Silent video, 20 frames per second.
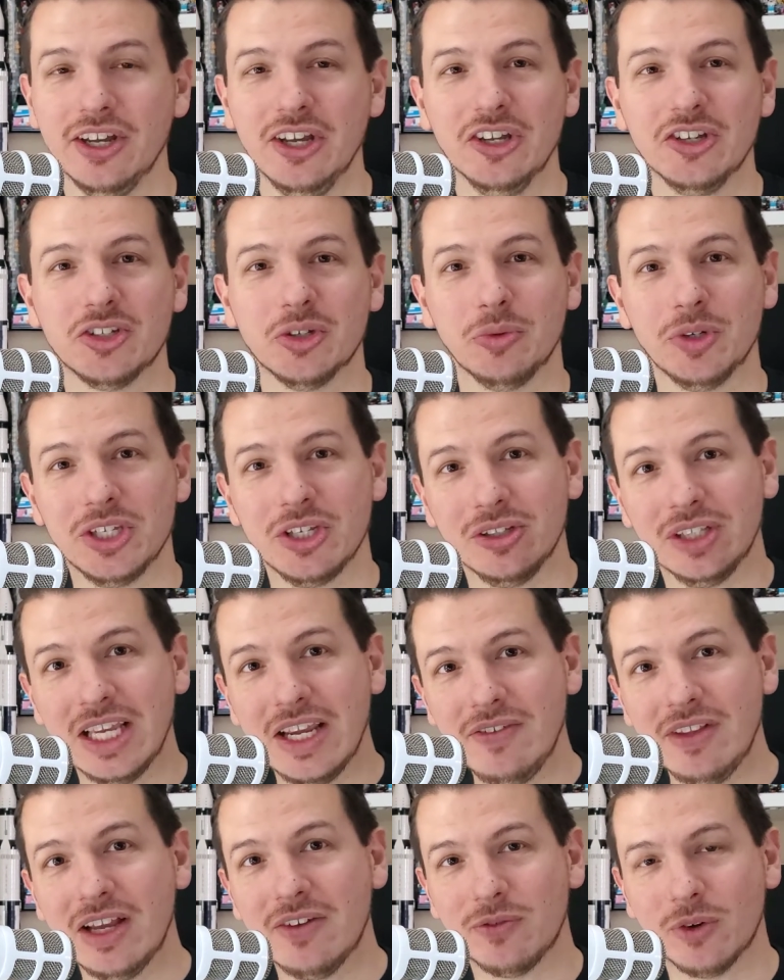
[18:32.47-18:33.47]
So when you
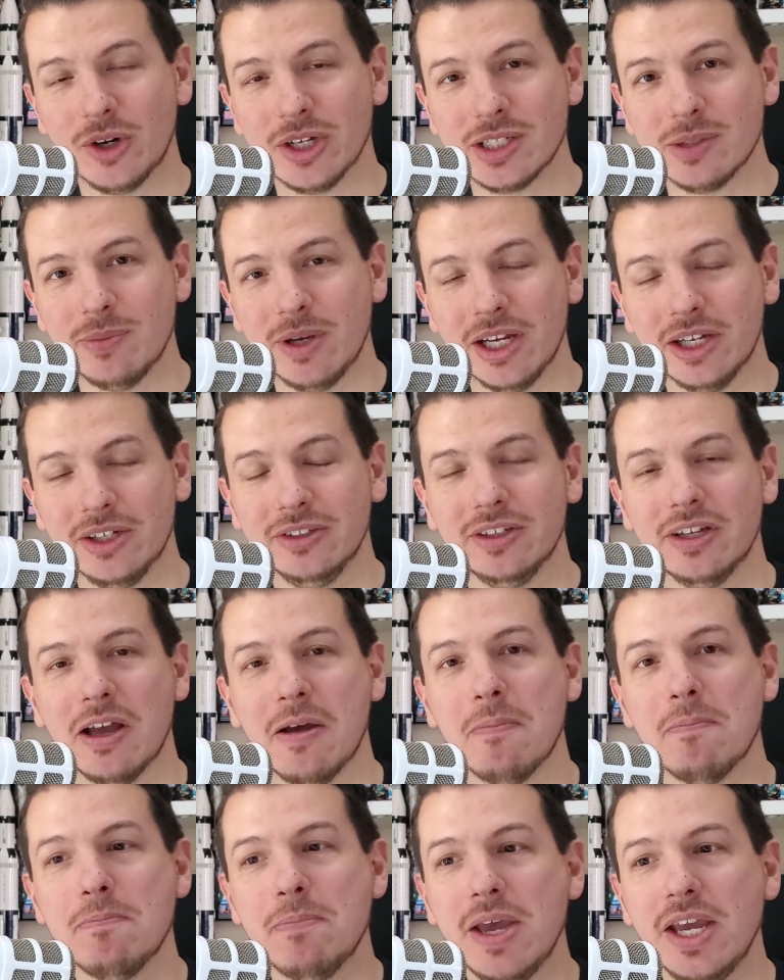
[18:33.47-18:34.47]
leave that voicemail,
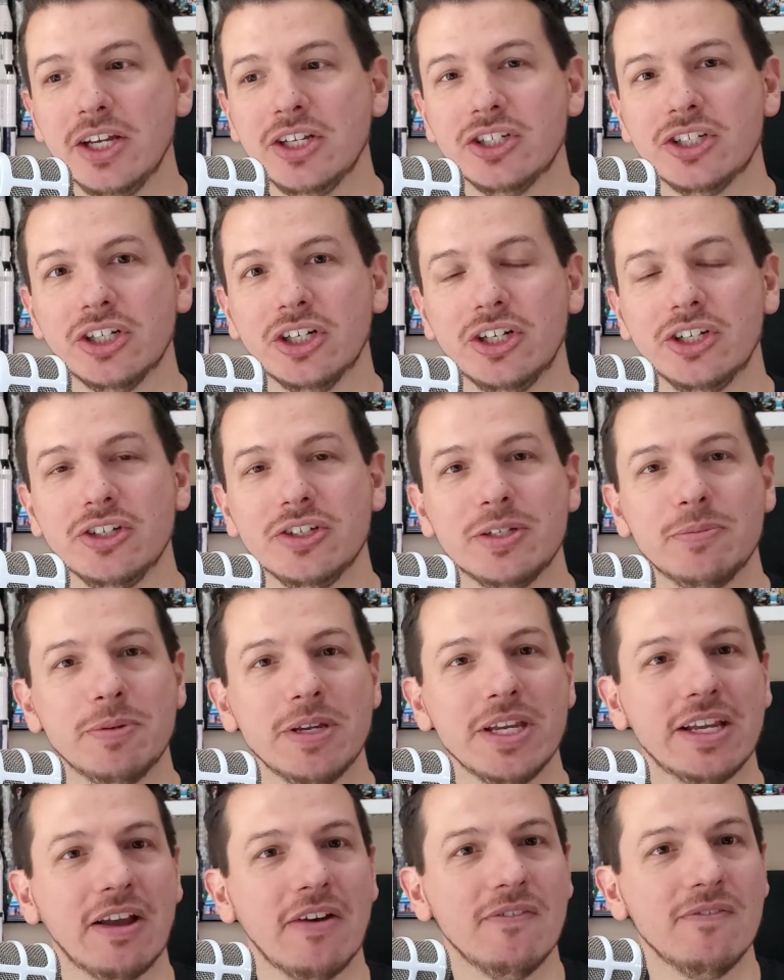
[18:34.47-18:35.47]
make sure you
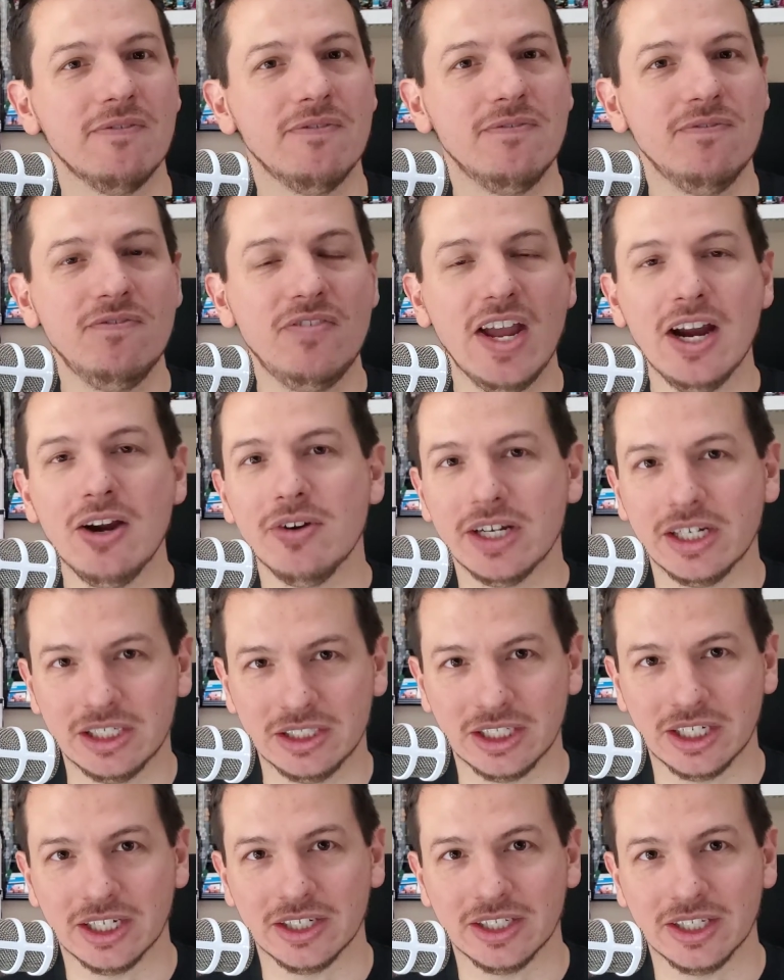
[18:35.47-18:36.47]
speak very
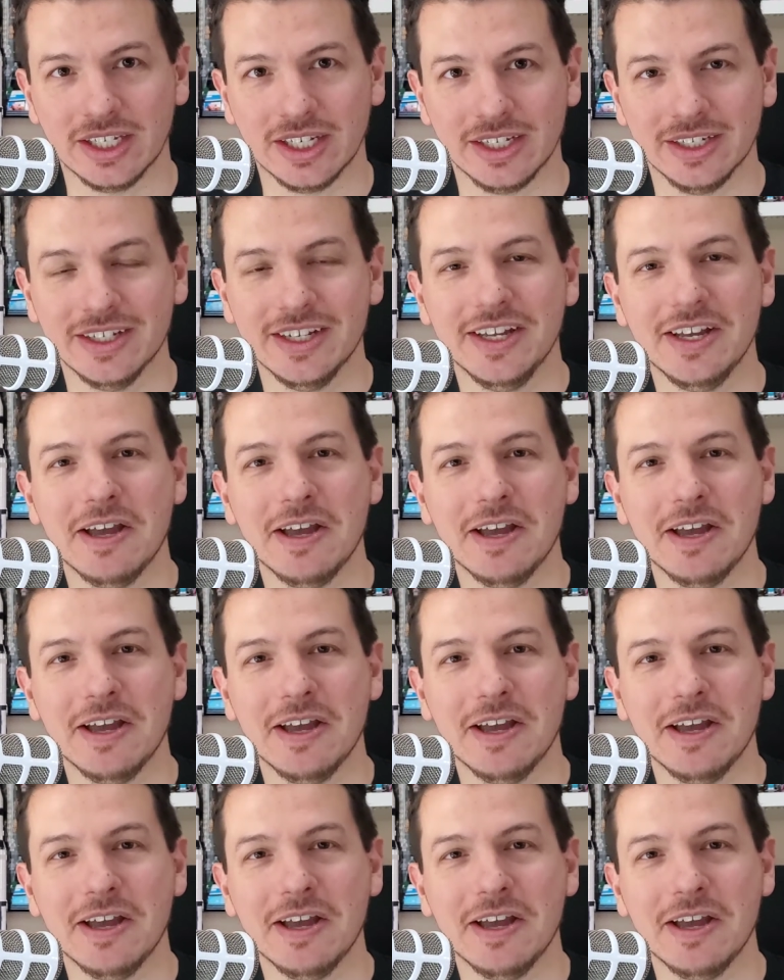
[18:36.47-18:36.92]
clearly